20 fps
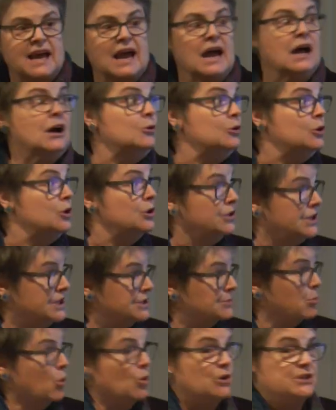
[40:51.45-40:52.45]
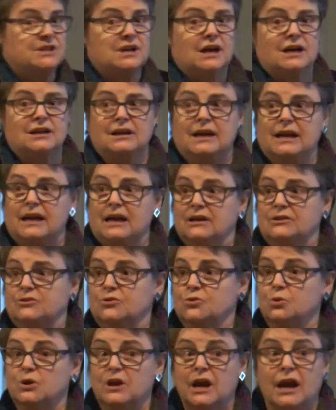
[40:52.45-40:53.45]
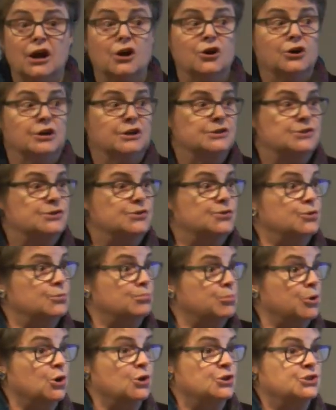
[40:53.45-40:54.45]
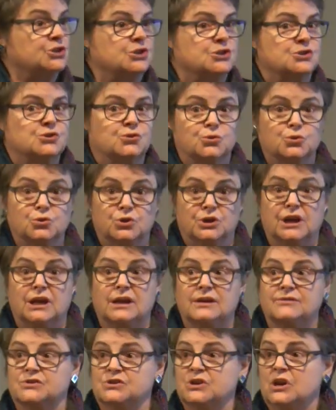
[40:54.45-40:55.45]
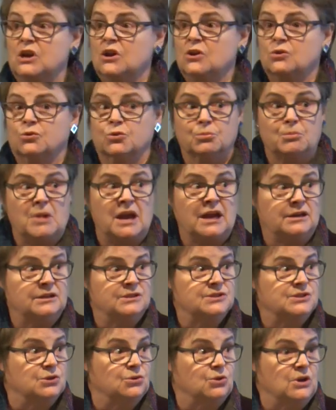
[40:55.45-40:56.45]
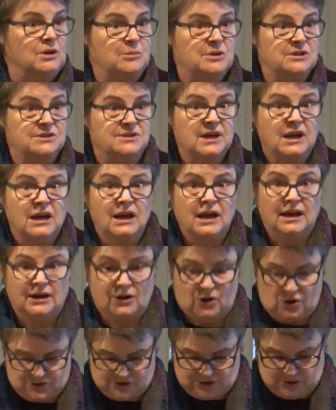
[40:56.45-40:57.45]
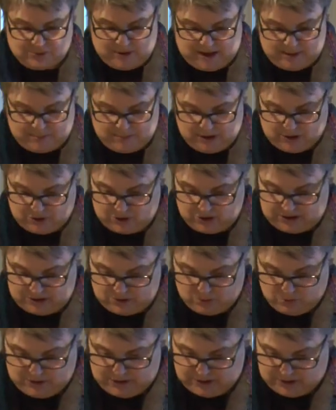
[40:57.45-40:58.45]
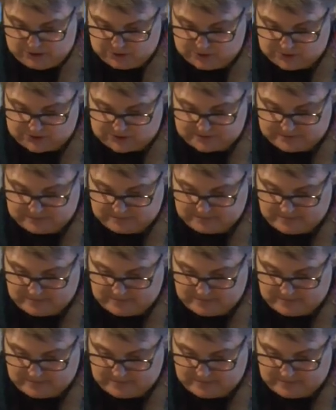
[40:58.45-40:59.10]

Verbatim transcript: how these boys got land through inheritance, through purchase, through gifts, through maintenance agreements, and also by marrying widows.